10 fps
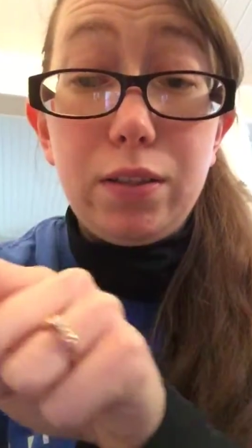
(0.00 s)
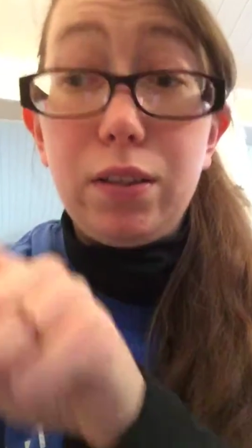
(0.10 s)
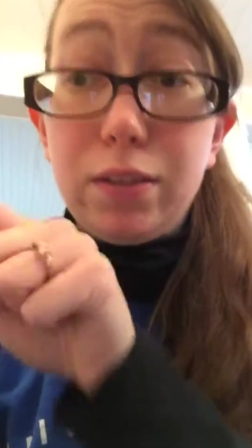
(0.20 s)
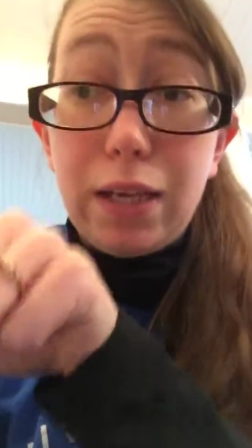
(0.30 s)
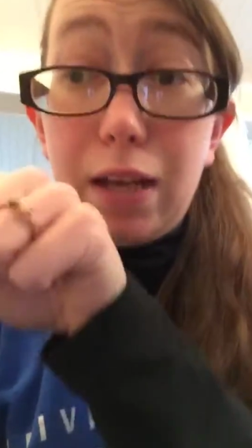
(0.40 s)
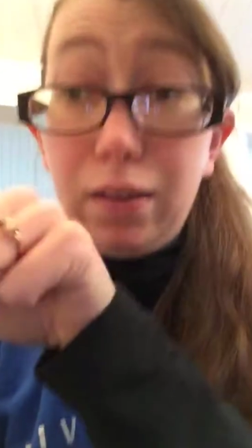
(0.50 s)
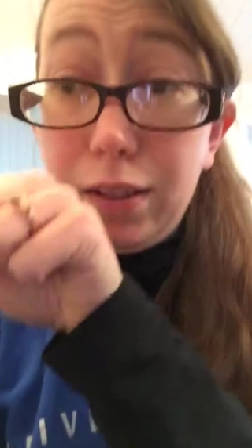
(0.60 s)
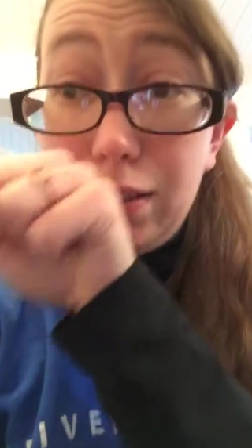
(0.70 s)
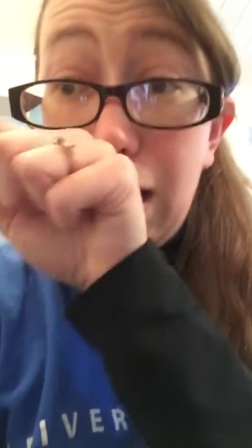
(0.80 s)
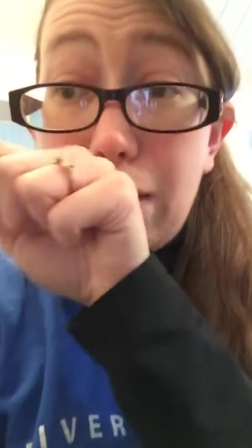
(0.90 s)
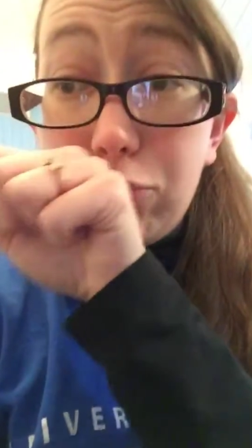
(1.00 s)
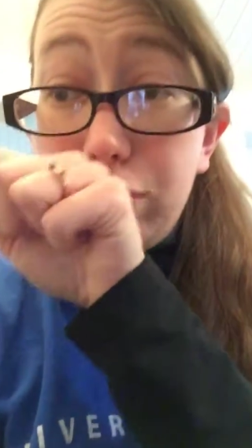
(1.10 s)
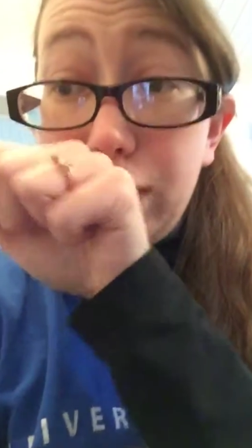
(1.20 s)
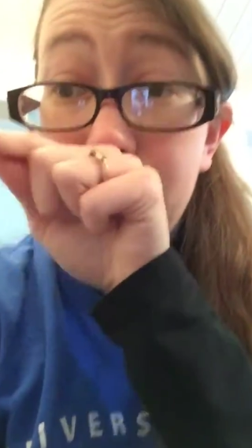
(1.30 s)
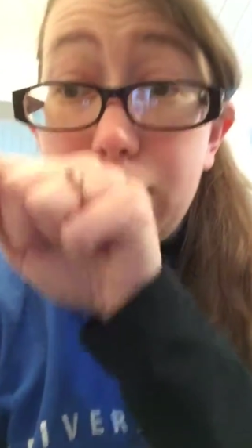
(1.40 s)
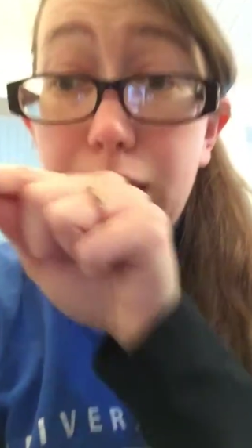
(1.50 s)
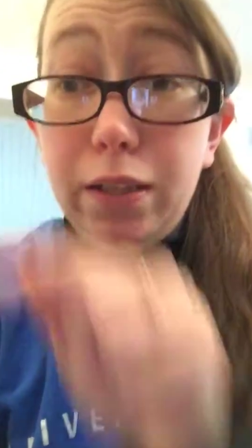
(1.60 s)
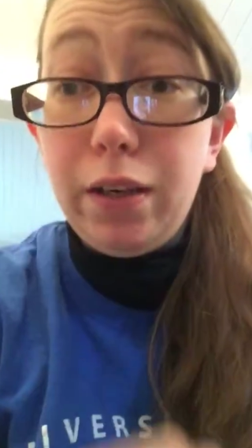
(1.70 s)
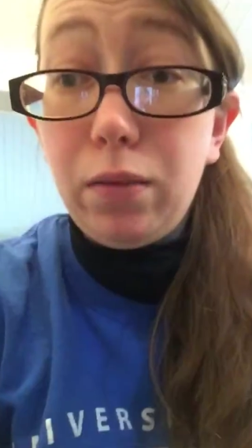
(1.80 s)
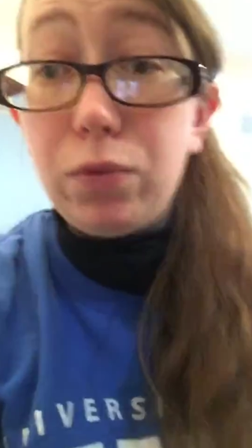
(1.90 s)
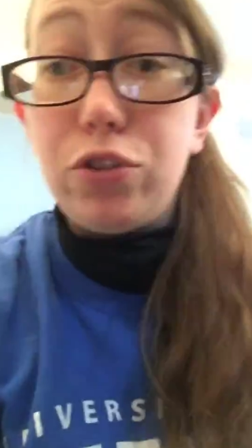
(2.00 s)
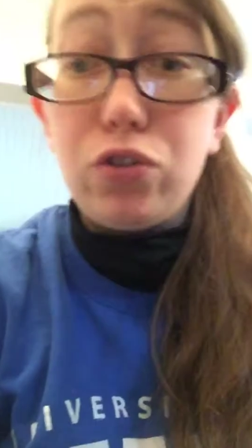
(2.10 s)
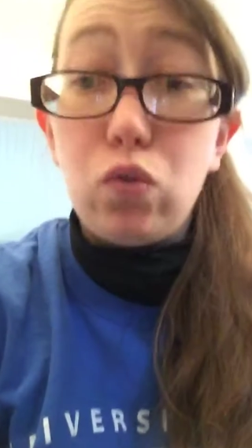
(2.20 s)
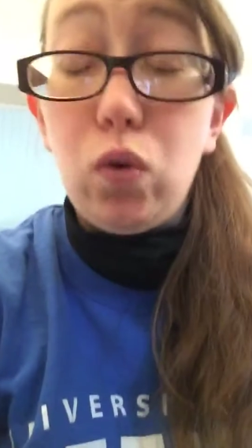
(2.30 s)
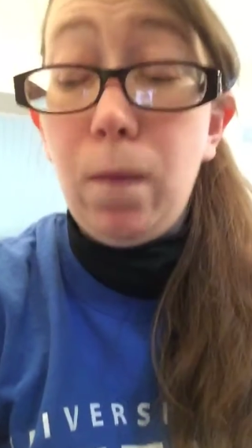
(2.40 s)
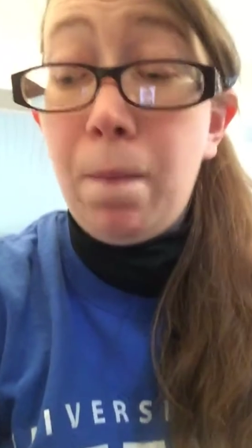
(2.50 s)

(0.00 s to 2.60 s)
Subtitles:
it's got OMRI listed on there, which is cool.